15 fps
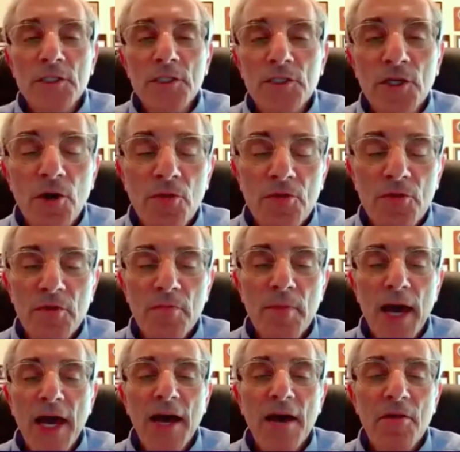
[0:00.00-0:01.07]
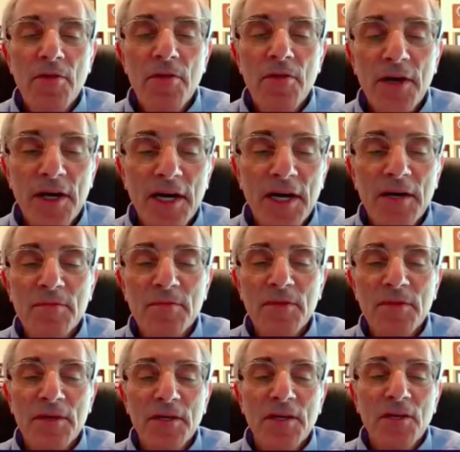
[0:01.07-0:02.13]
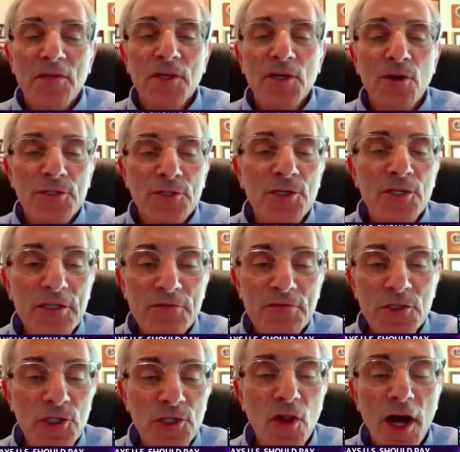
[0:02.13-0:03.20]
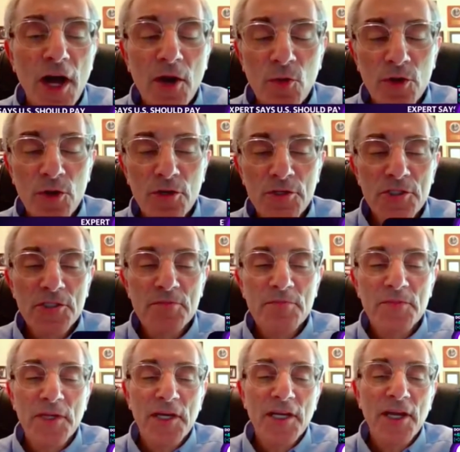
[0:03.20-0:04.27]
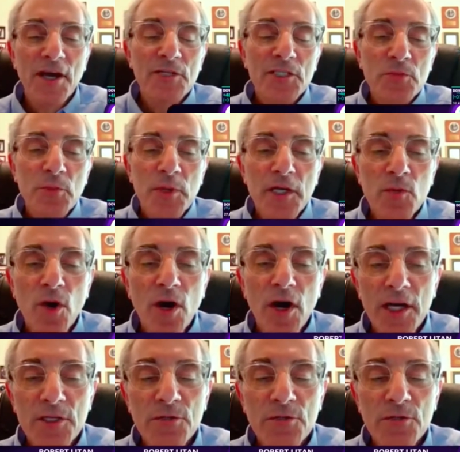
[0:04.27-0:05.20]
once you go through the math, the alternatives look a lot worse, and I'll explain why.